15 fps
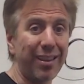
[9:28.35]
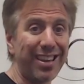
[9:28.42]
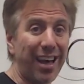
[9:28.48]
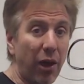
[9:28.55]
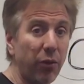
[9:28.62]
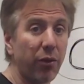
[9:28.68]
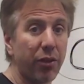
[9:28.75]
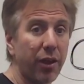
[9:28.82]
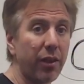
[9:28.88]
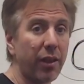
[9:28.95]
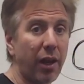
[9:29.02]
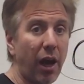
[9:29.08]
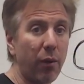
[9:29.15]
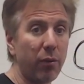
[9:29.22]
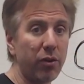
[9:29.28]
The other thing that
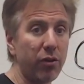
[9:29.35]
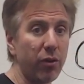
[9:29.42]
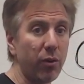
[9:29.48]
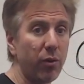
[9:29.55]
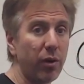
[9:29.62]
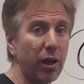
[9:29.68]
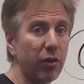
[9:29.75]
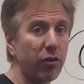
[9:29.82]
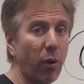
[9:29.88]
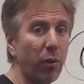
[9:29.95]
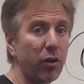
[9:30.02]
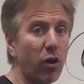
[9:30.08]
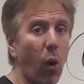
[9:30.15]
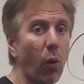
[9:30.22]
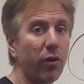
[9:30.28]
I would do is I
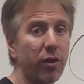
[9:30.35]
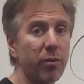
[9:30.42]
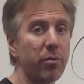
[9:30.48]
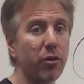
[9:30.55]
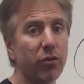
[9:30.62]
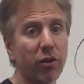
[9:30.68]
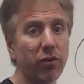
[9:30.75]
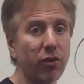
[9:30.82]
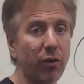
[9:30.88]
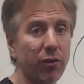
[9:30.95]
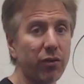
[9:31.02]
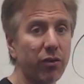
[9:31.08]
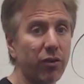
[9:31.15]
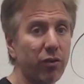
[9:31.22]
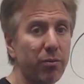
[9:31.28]
would go into the music
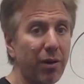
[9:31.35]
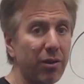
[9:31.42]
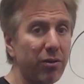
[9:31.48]
services